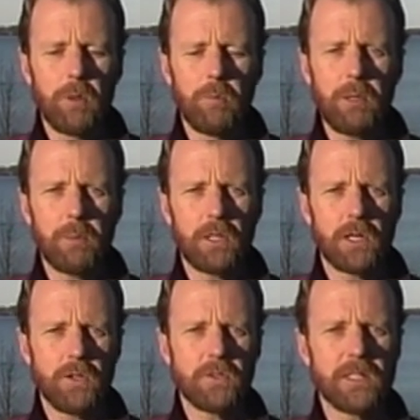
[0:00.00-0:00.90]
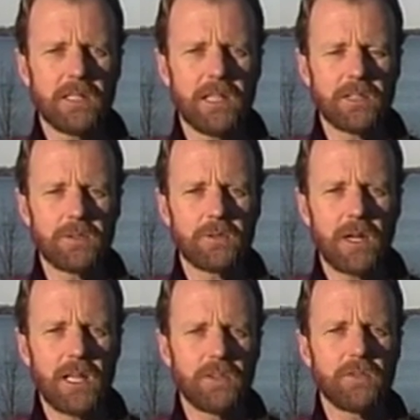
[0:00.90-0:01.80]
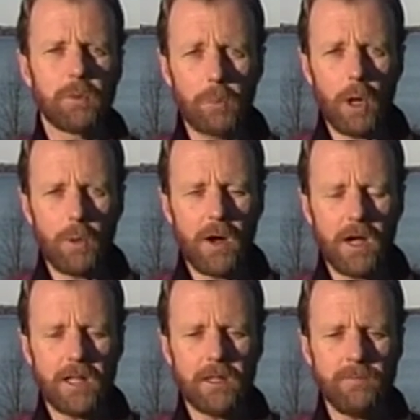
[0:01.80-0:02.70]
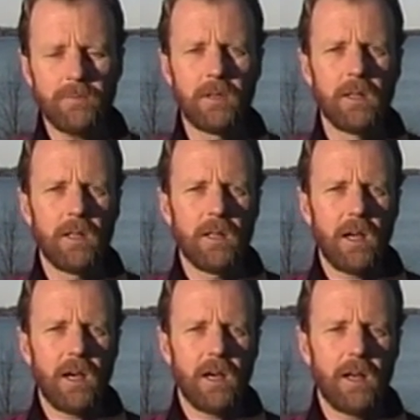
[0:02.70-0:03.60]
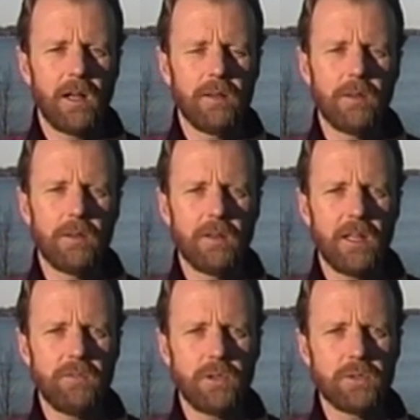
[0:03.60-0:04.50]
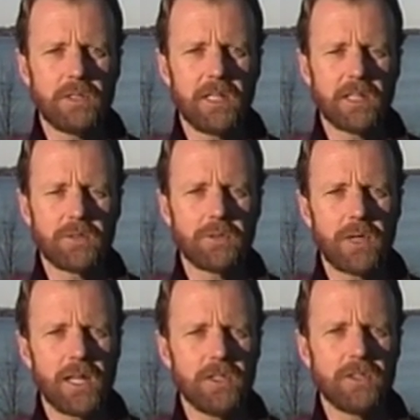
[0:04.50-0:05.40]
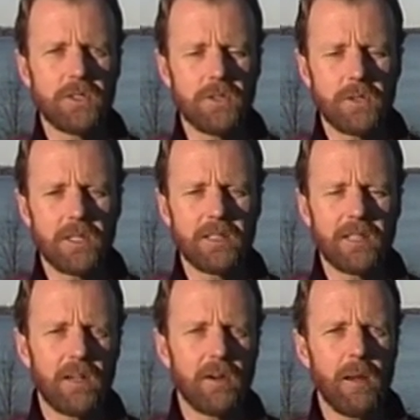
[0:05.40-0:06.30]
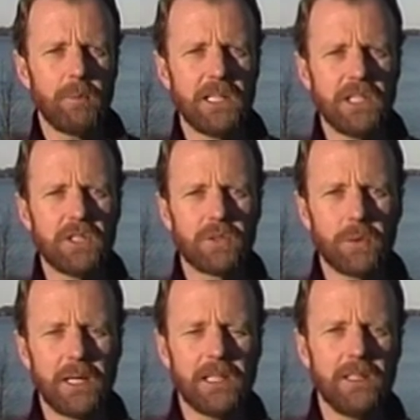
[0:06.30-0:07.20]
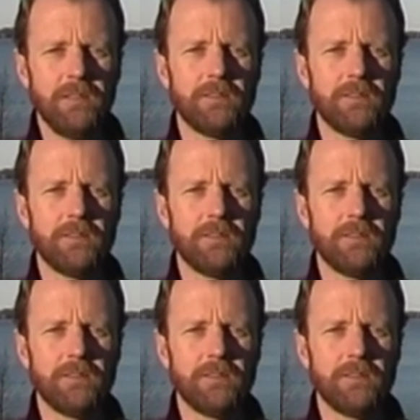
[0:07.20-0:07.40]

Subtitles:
People are using the Exerstriders for mall walking. They've used the Exerstriders to do the entire Appalachian Trail.